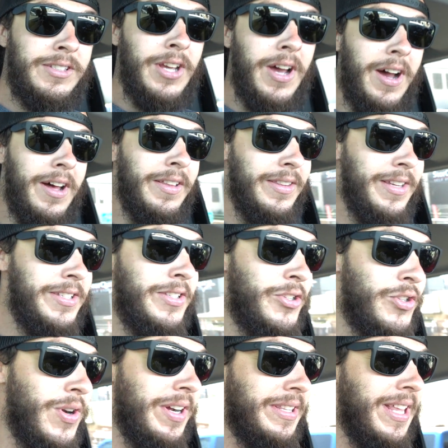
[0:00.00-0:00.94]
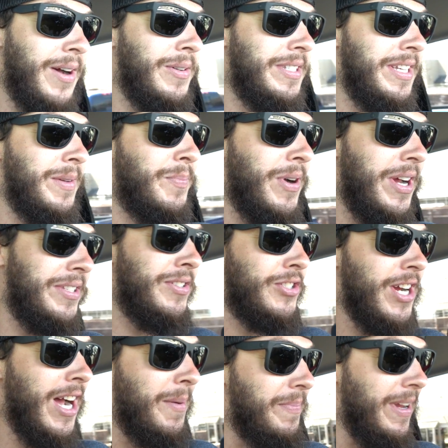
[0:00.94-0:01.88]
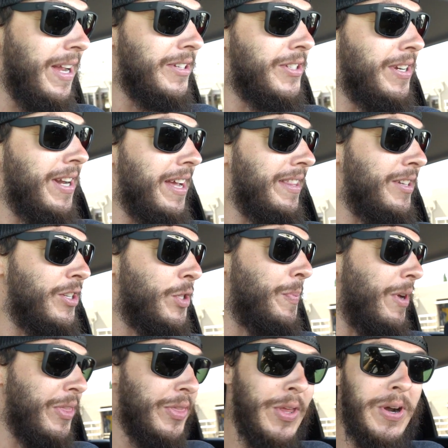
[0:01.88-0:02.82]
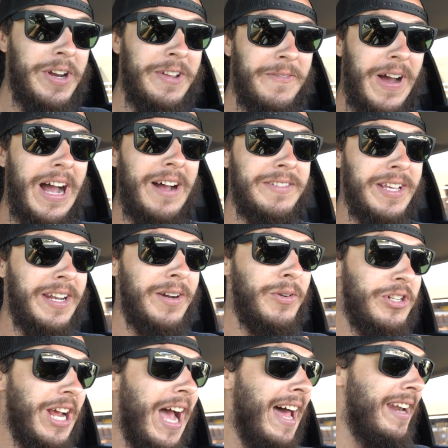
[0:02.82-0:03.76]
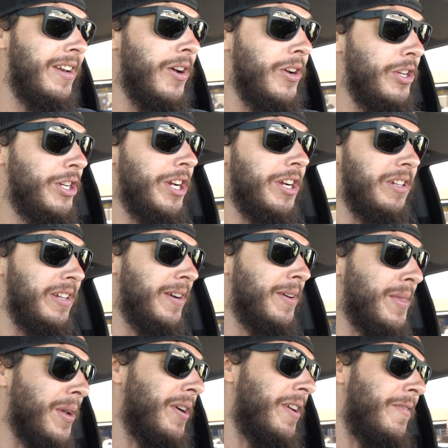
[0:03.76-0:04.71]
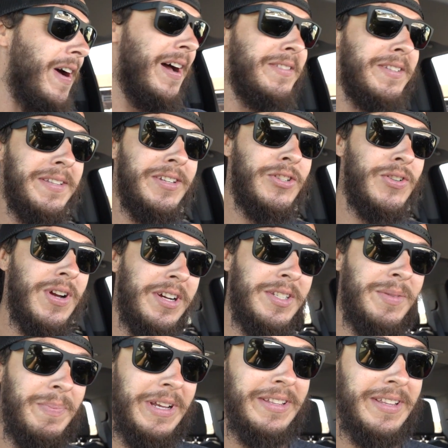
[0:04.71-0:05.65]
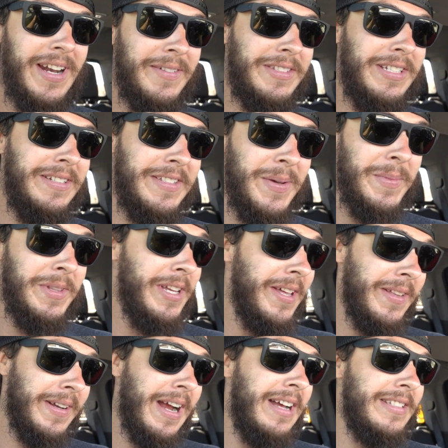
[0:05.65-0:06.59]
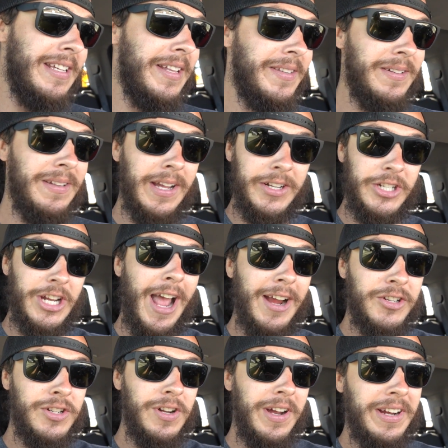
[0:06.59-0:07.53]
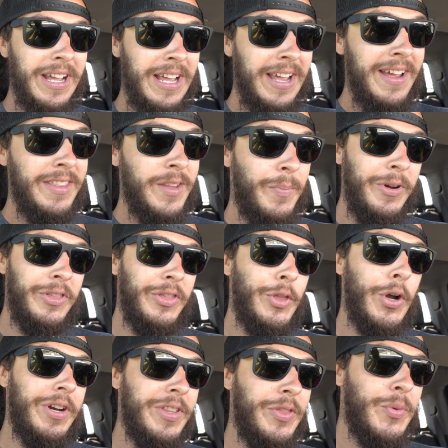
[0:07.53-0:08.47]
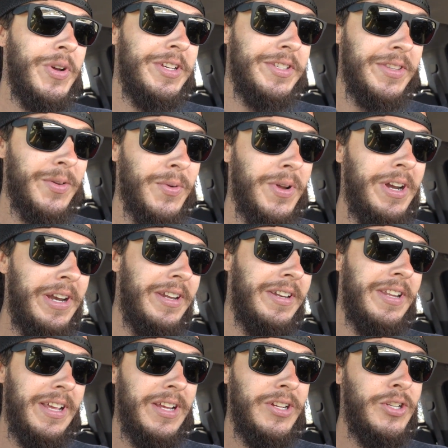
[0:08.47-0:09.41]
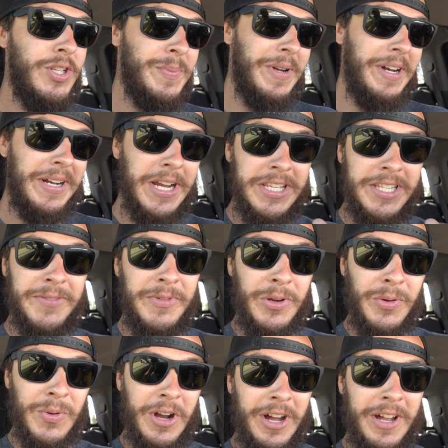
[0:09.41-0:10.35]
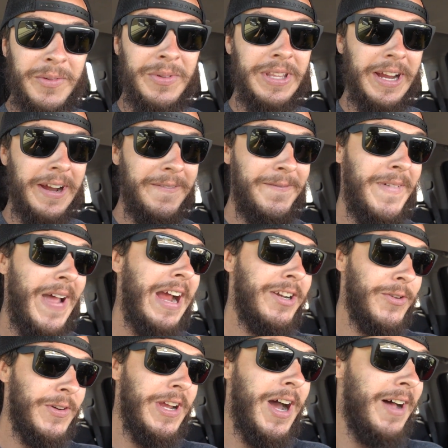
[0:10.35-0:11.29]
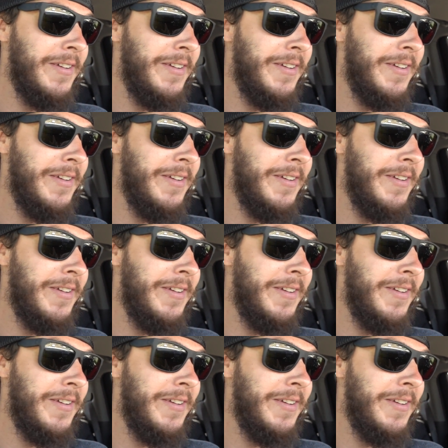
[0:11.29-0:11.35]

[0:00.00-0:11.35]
So this is the truck that was in Preston shop yesterday. They just put 35s on it, which I didn't know you could clear 35s on these trucks. Being that I've seen some of the other guys out there, like Jack's truck, they're putting 33s and they're running into issues. But I guess if you run with like a factory